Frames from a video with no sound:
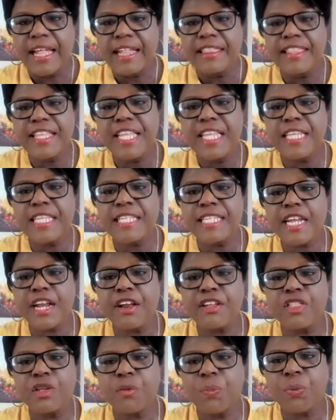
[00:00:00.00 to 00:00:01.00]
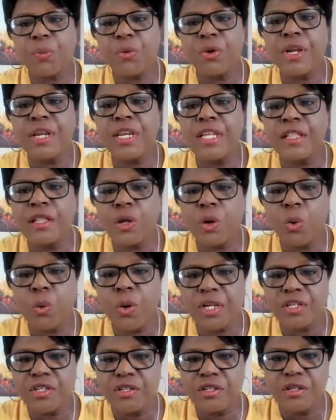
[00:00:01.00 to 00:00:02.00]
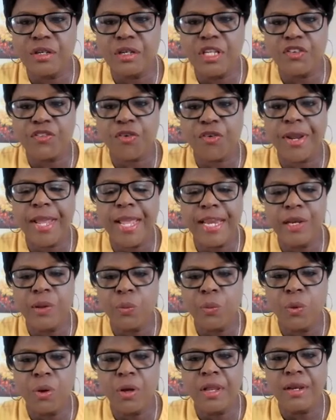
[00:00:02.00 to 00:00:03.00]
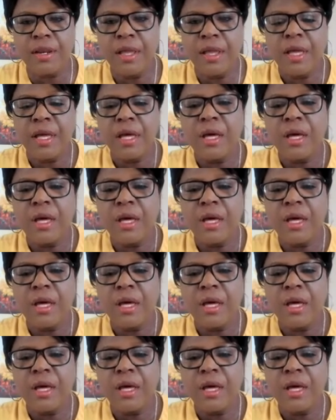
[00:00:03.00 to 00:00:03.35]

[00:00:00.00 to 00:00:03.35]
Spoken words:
These are the perennial questions for anyone